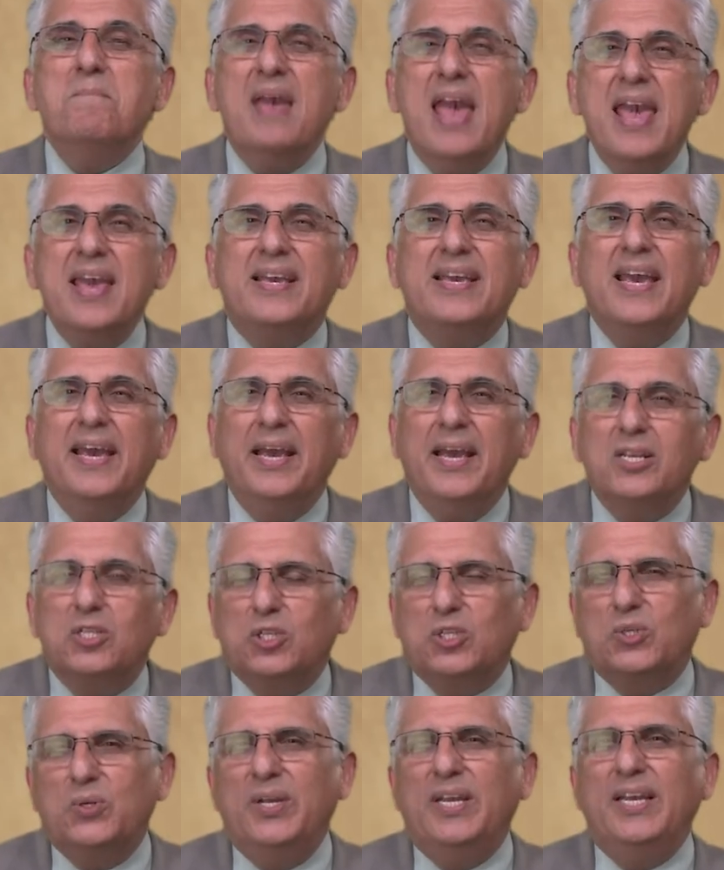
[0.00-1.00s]

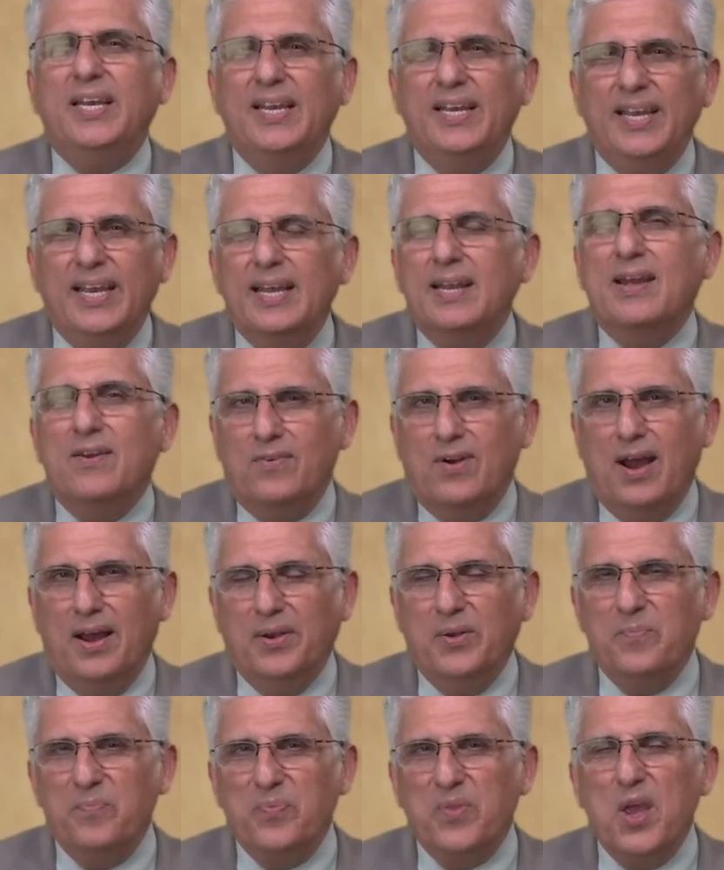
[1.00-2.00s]
history in Iran.
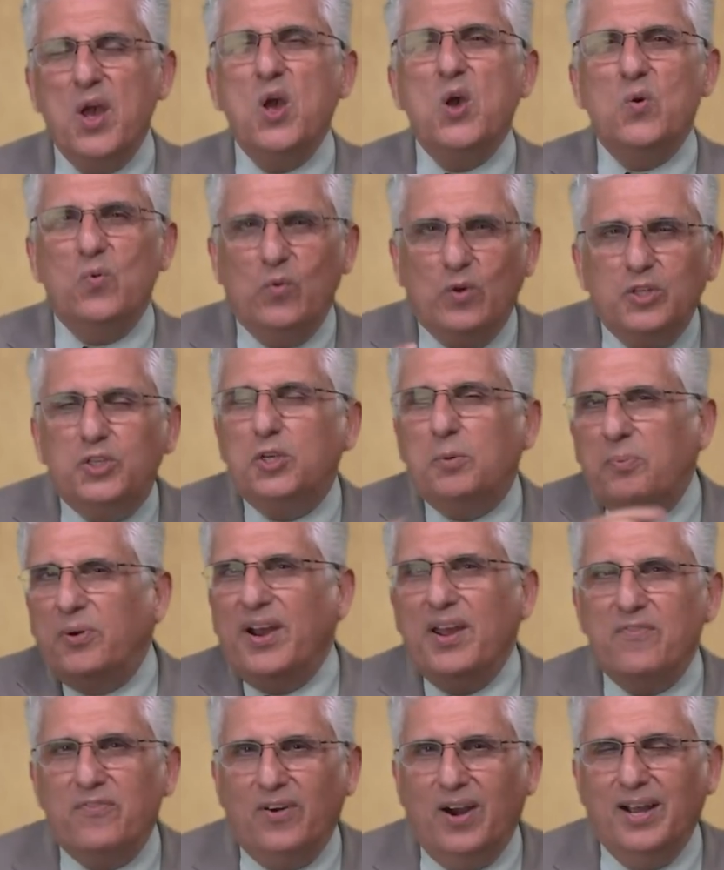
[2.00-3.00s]
Would you pray
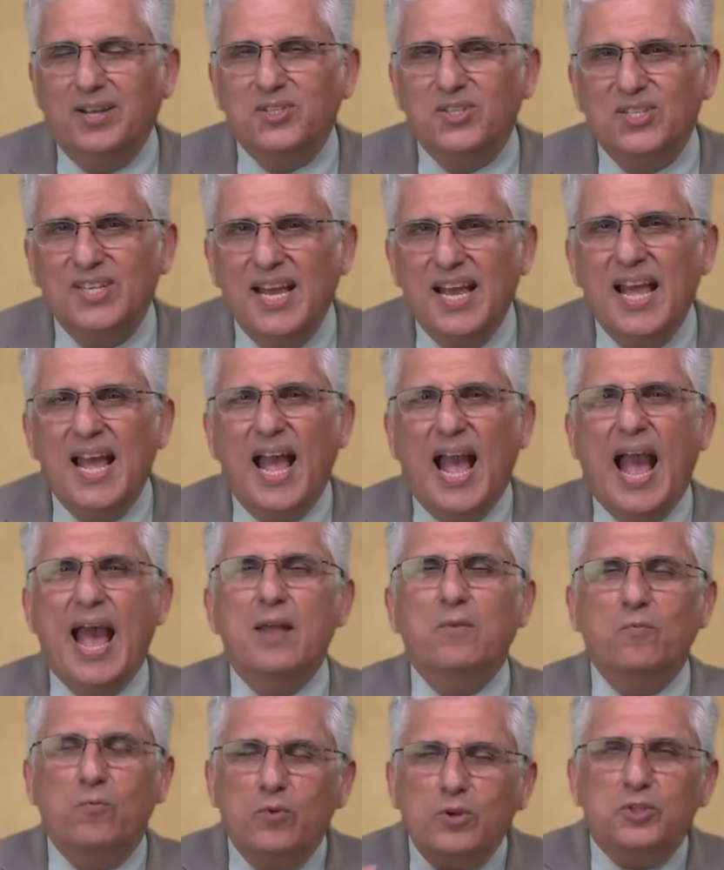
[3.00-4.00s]
for us? And
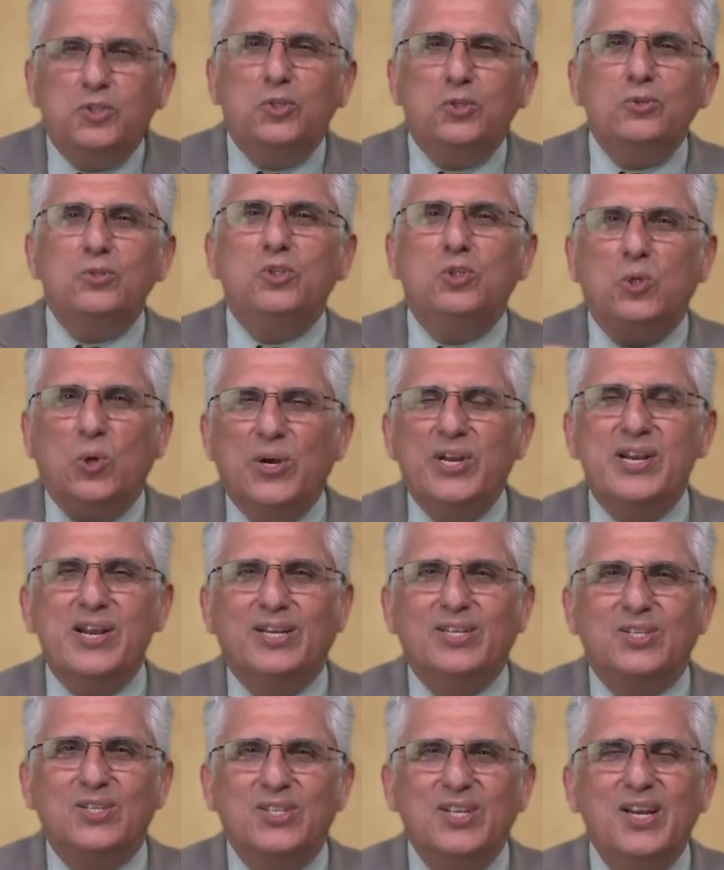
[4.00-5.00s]
would you join
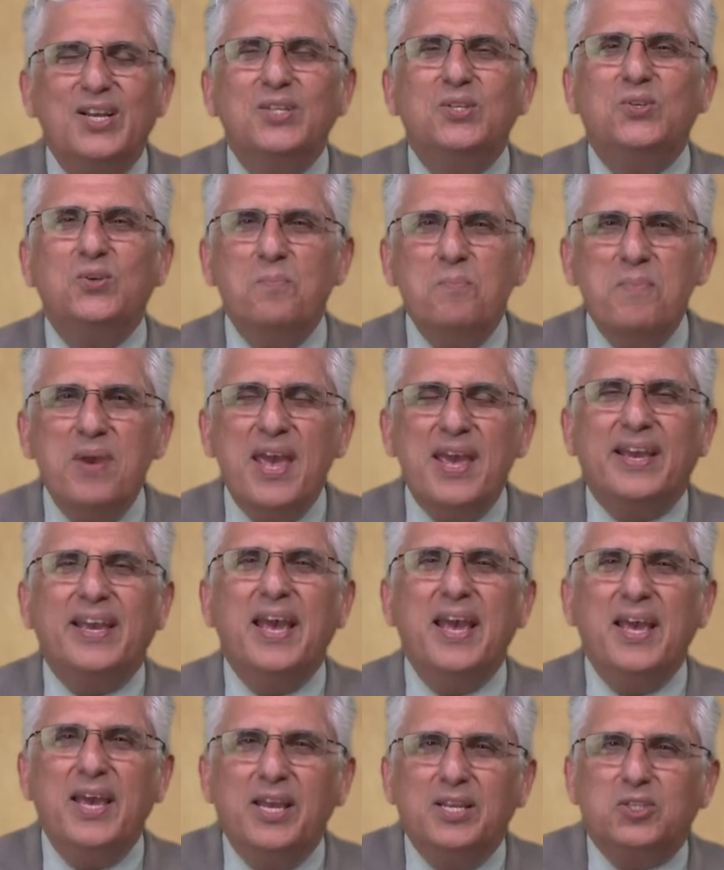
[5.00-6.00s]
us to make
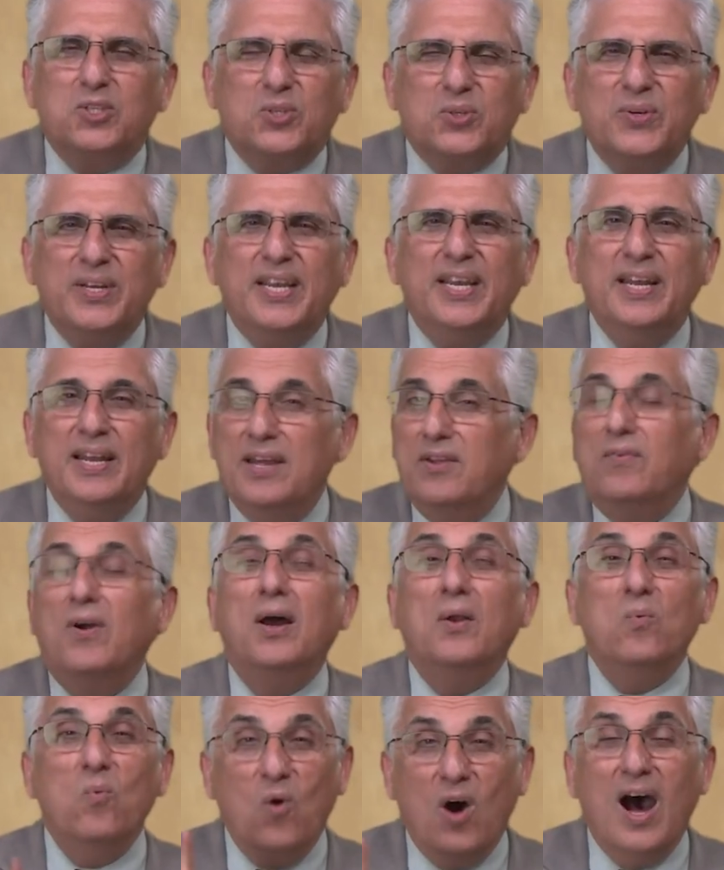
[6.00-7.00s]
history in Iran?
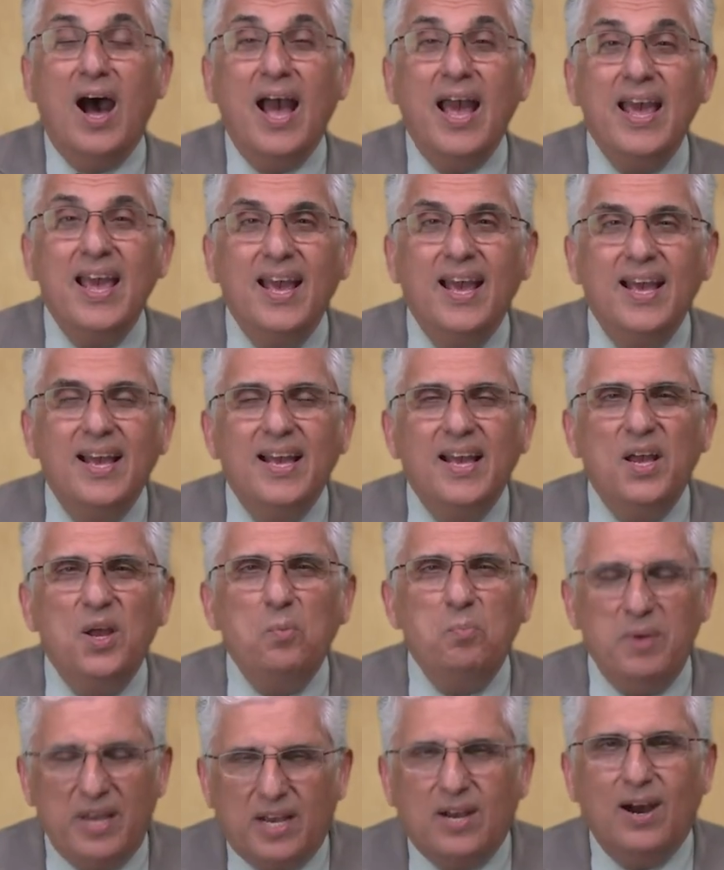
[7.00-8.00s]
Why?
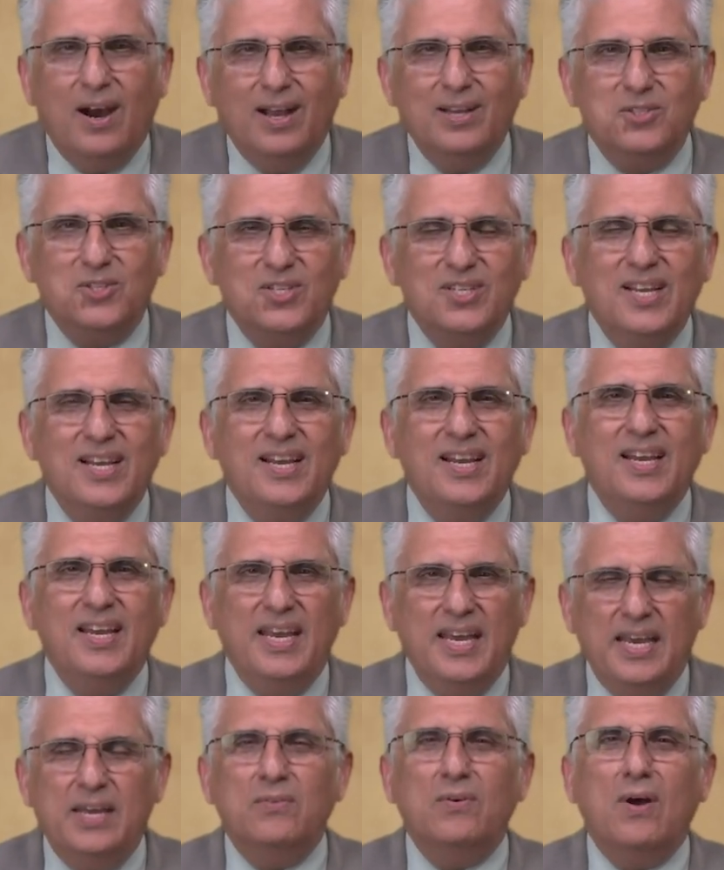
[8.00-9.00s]
Because
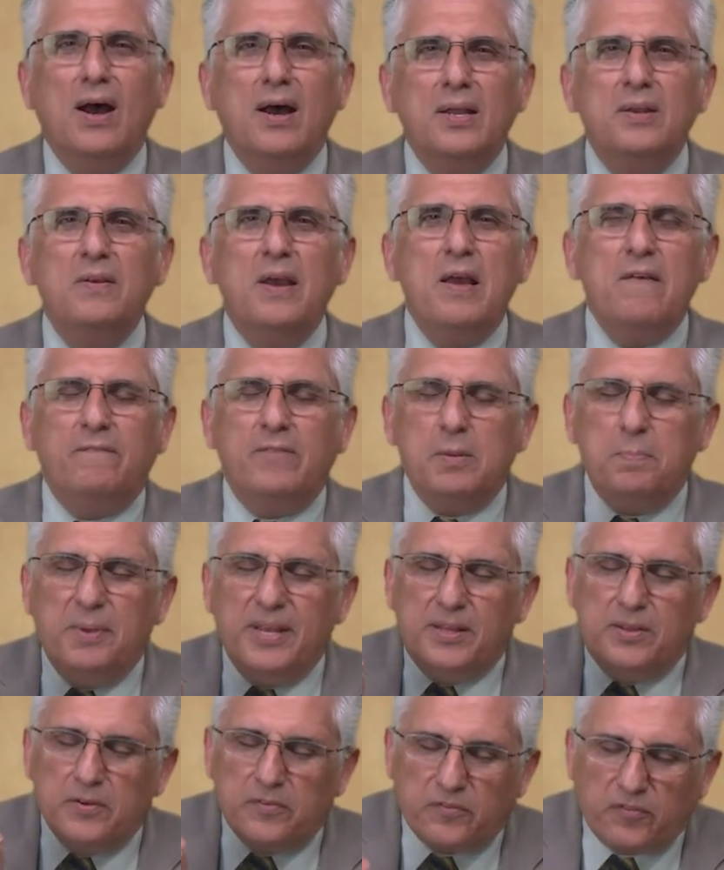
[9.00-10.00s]
Iran will be the
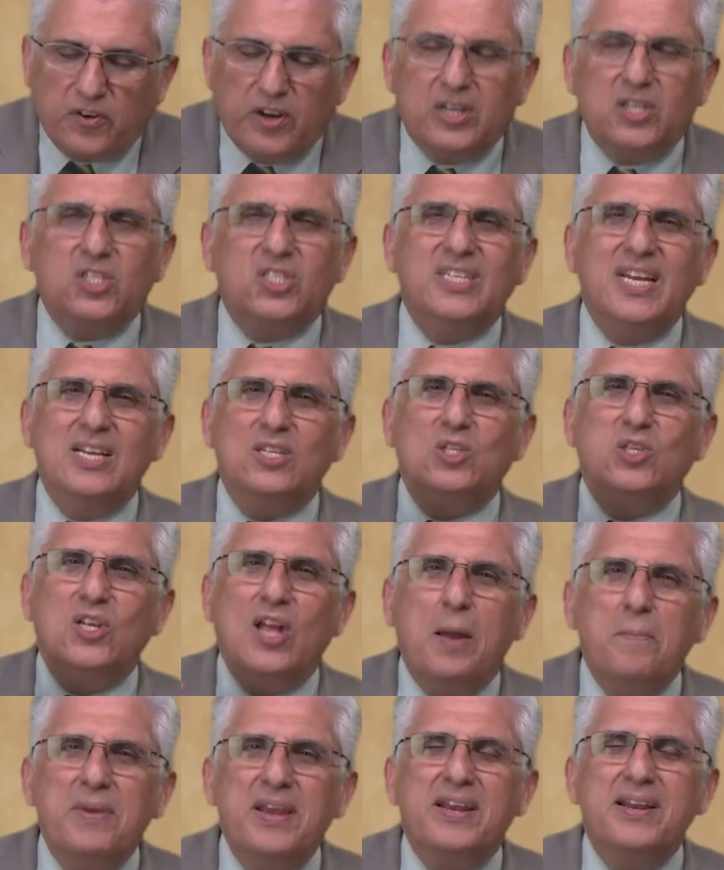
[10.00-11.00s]
first
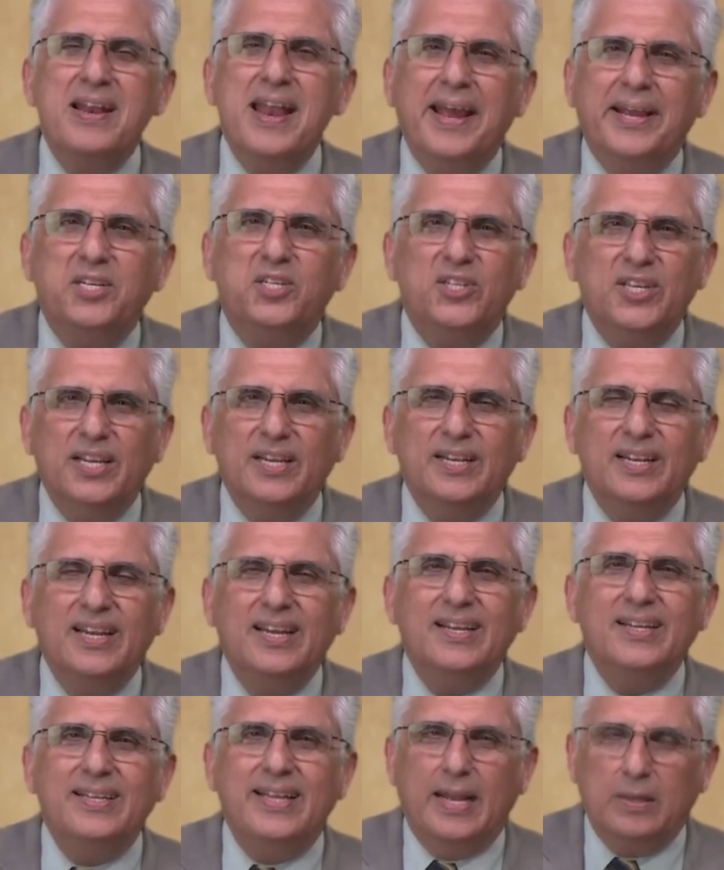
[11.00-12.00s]
Islamic nation
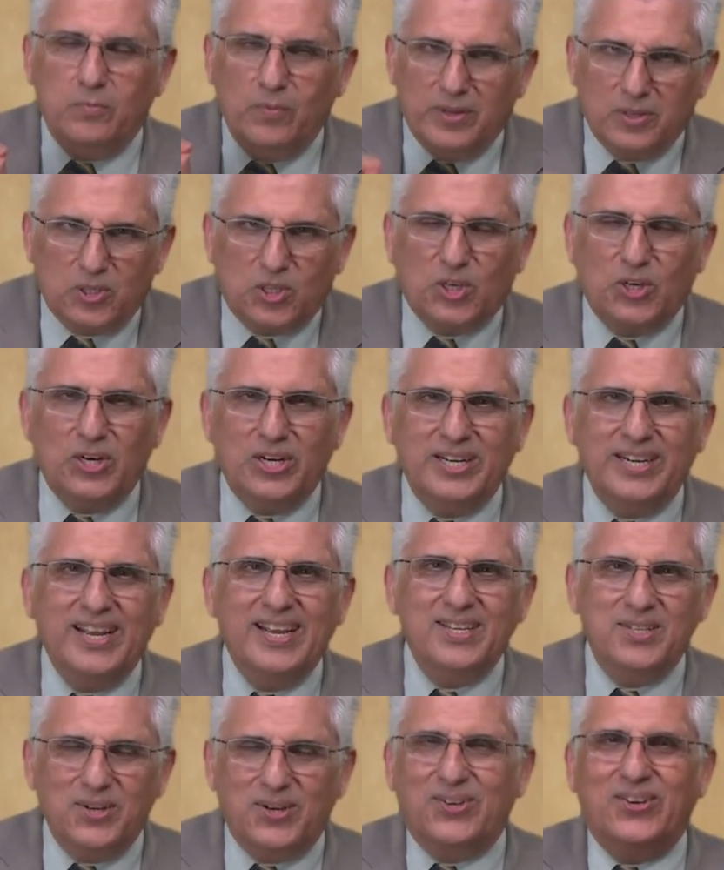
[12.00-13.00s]
that will turn
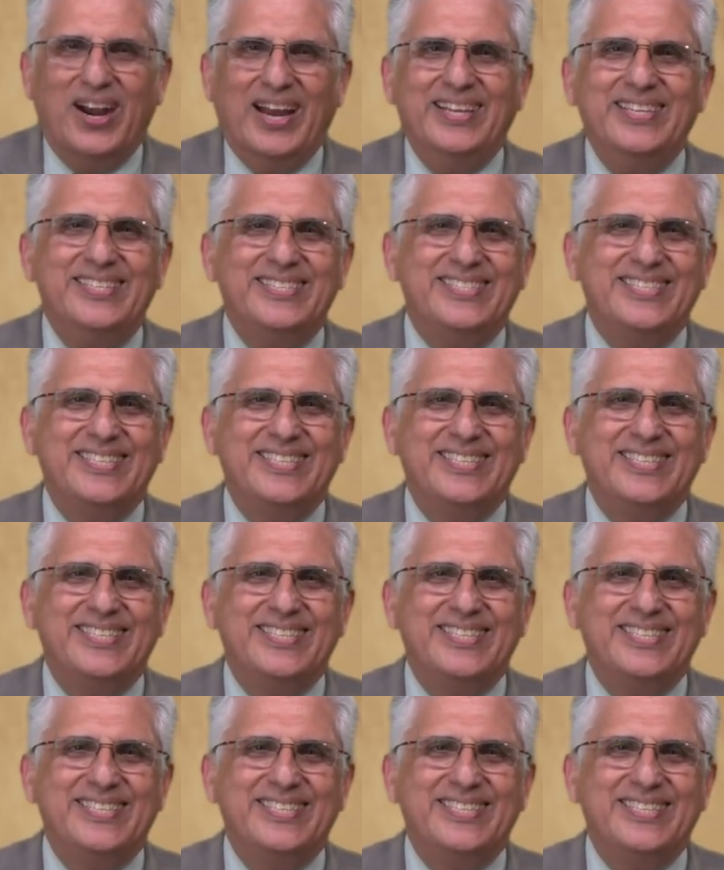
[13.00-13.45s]
to Christ.